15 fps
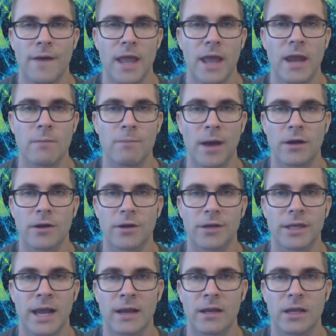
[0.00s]
And better
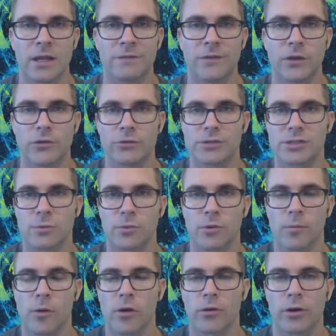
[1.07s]
yet, if you use the
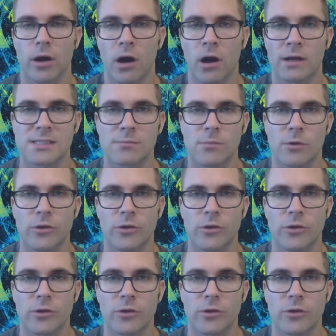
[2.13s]
promo code AWESEMO,